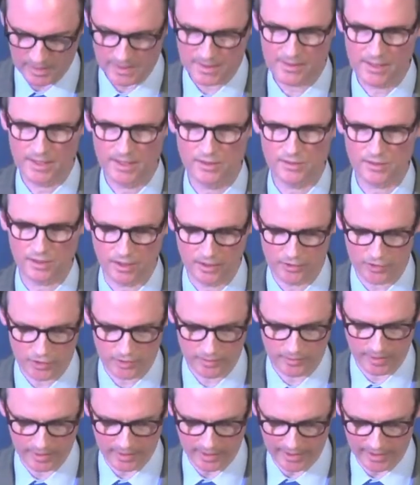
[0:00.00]
things are true
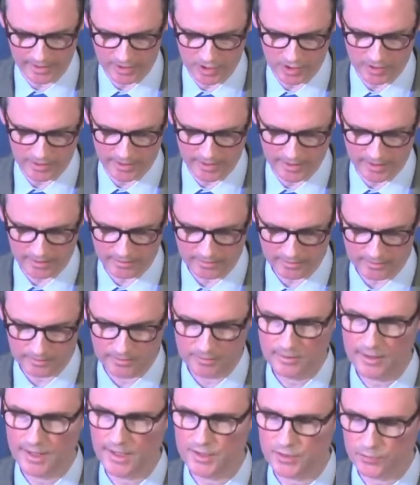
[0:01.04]
in Nigeria,
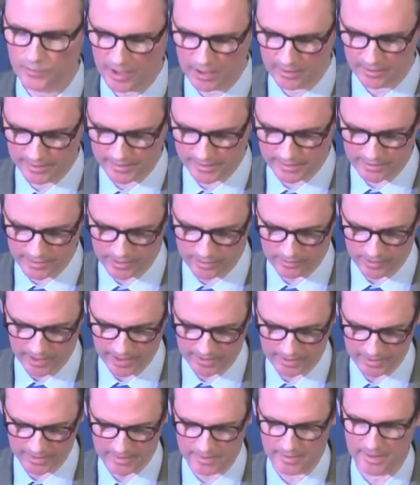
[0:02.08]
as well as in the
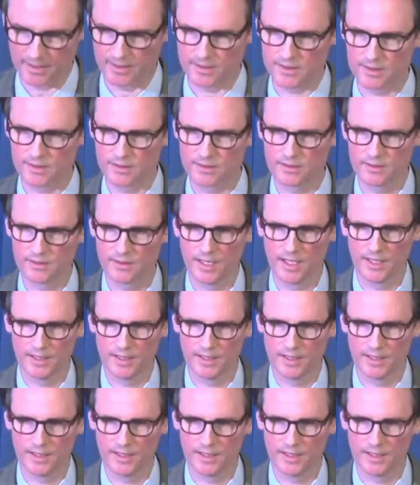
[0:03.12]
United States and